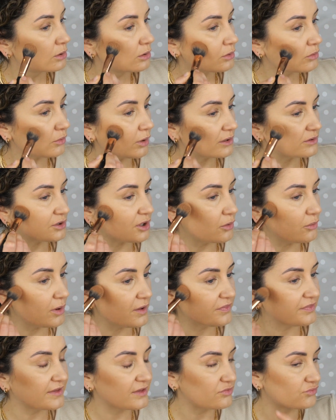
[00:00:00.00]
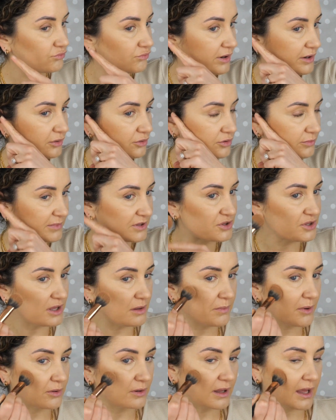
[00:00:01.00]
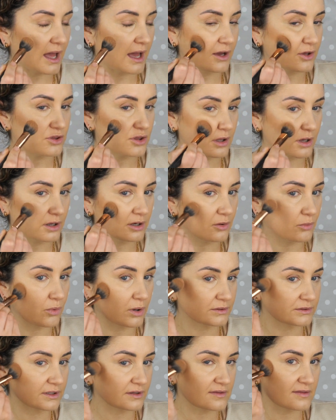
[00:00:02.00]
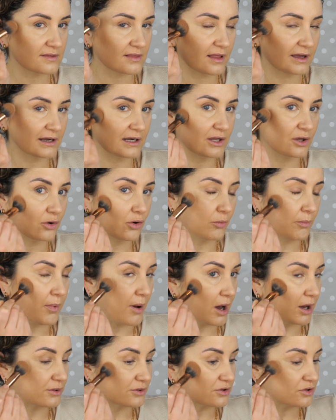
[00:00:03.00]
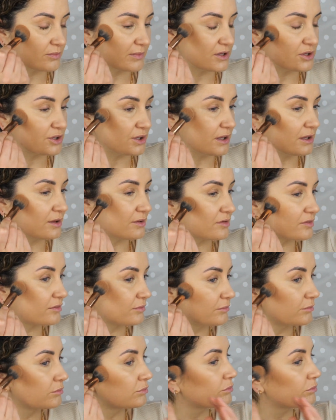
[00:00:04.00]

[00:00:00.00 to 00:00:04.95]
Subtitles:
So I don't want this right under my cheekbone. I actually kind of want it slightly up onto my cheeks.